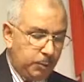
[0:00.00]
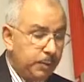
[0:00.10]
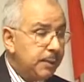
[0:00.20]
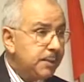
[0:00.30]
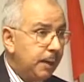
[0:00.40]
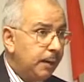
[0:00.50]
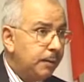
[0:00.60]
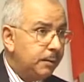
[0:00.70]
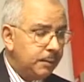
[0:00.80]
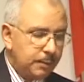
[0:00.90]
To this
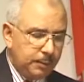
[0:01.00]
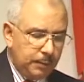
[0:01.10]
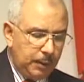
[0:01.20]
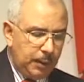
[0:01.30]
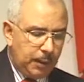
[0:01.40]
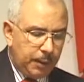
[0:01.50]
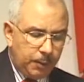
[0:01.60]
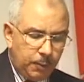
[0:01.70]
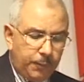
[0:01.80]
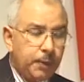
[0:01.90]
end,
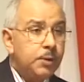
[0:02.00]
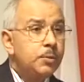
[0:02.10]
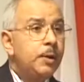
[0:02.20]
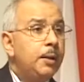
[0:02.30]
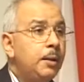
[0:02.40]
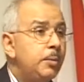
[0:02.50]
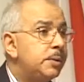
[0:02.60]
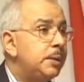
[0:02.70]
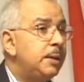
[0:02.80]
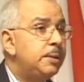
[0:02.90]
IOFI, together
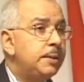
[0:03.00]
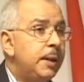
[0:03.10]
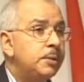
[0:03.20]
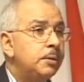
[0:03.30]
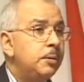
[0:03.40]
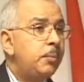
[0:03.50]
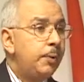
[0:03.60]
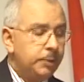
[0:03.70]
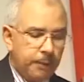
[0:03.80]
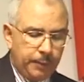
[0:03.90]
with the International
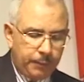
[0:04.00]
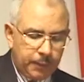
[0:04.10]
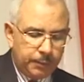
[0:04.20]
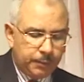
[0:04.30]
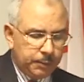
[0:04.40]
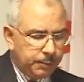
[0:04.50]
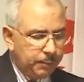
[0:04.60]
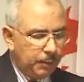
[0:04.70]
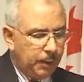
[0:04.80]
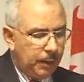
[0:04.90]
Monetary Fund
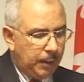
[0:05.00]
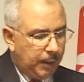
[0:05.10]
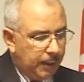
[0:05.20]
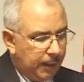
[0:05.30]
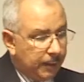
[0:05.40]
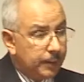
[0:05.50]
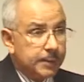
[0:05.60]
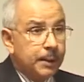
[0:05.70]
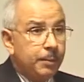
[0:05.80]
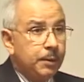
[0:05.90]
and the
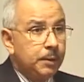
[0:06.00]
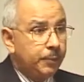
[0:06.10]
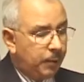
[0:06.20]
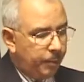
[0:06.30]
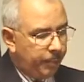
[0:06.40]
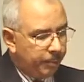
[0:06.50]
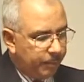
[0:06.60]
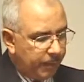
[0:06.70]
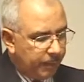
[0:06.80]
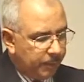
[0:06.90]
Islamic
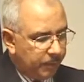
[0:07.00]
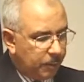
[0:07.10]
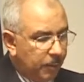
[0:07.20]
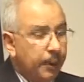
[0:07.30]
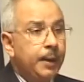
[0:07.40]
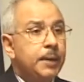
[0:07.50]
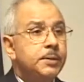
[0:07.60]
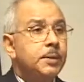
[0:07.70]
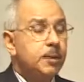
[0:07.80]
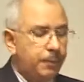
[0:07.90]
Development Bank,
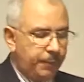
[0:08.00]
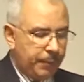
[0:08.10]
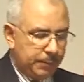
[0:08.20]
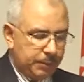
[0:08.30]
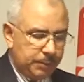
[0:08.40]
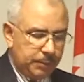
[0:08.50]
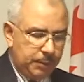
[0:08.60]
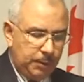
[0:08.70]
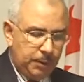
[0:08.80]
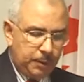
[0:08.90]
organized a conference
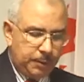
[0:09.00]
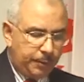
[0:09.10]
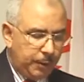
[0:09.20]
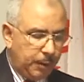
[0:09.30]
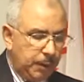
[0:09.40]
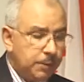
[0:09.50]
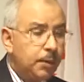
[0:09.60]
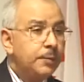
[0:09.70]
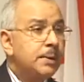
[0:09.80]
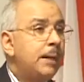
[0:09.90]
on the
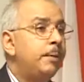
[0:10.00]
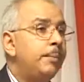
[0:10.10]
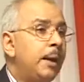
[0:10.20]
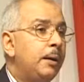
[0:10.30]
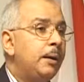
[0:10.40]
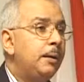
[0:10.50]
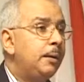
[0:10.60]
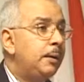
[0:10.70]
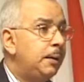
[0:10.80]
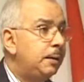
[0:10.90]
regulation of Islamic banking
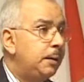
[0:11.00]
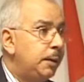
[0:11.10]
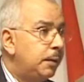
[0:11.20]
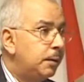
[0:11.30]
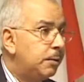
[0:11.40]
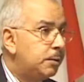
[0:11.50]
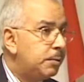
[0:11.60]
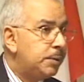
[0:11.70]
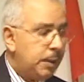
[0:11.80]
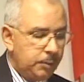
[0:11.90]
in the year
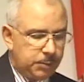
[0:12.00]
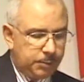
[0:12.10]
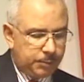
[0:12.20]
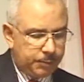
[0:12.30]
2000.